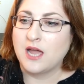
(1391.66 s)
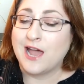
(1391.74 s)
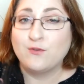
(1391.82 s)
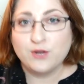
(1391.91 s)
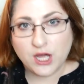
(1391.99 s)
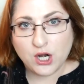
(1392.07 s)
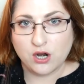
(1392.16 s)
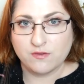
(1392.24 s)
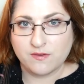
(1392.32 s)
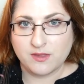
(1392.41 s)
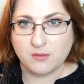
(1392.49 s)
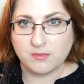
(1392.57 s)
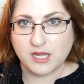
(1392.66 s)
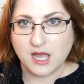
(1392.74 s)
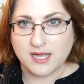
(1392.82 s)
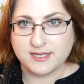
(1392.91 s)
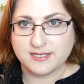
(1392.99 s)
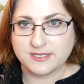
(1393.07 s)
have we not heard from them
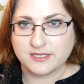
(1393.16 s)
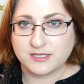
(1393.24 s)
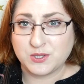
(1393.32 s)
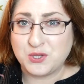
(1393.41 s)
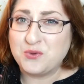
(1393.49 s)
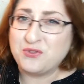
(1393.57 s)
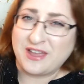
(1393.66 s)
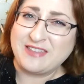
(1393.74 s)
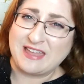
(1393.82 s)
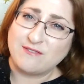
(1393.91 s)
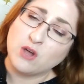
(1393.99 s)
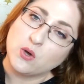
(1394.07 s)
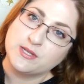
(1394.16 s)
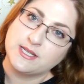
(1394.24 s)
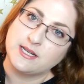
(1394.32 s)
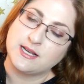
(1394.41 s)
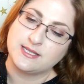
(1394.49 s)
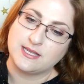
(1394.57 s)
because you think they've
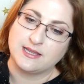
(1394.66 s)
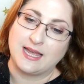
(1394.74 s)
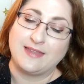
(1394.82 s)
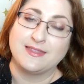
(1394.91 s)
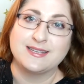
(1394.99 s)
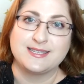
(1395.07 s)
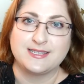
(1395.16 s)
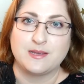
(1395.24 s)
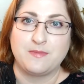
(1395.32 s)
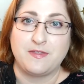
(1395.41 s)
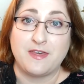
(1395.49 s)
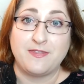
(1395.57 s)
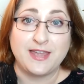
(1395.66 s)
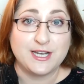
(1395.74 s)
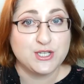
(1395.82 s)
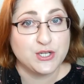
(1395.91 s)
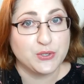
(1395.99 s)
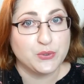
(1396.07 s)
ghosted us and like this is something that they
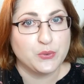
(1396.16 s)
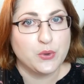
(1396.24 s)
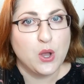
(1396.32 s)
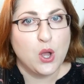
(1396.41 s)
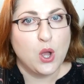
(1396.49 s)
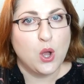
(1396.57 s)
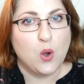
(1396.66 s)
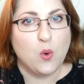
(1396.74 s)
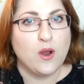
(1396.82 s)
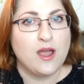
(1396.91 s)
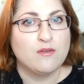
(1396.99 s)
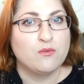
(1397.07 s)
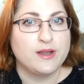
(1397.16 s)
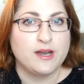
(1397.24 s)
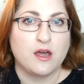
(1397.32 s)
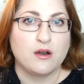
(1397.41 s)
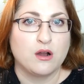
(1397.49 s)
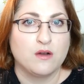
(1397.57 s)
do? Or have we
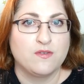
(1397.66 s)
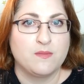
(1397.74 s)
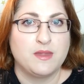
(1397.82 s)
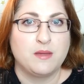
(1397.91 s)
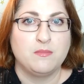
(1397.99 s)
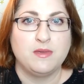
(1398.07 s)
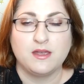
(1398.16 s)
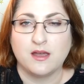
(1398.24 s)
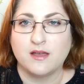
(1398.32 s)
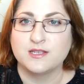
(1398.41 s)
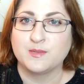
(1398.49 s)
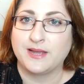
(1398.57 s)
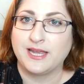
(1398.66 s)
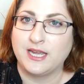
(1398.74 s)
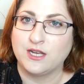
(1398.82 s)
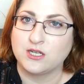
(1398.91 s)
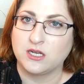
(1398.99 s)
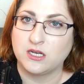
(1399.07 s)
not heard from them because my
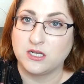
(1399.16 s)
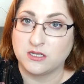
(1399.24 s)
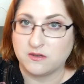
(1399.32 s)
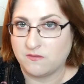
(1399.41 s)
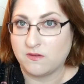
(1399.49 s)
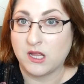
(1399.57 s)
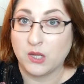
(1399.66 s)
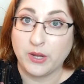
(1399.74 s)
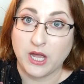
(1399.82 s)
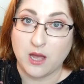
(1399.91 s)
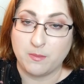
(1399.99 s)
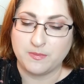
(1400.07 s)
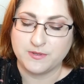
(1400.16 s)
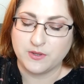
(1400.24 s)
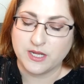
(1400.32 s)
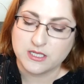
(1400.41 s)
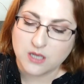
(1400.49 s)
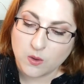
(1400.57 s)
agent isn't following up? So
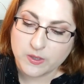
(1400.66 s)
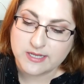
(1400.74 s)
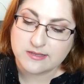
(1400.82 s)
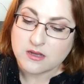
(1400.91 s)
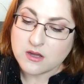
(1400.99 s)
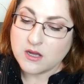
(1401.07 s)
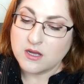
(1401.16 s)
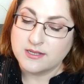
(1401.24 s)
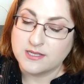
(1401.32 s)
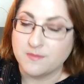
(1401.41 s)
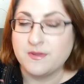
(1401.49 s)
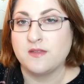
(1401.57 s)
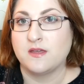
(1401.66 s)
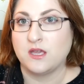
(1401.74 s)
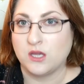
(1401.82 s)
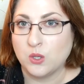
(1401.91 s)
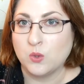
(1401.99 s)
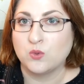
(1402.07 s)
that's always something
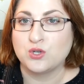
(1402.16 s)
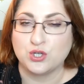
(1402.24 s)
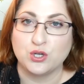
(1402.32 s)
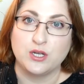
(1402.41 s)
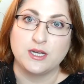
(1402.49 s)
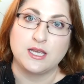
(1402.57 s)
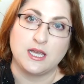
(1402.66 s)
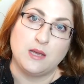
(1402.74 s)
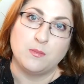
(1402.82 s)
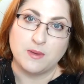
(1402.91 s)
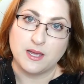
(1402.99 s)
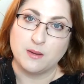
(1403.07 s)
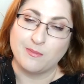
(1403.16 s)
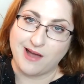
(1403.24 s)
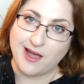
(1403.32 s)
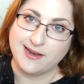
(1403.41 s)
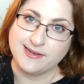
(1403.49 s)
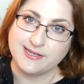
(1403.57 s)
that you should keep in
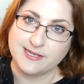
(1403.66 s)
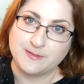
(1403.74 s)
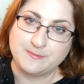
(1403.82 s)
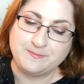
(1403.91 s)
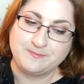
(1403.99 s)
mind.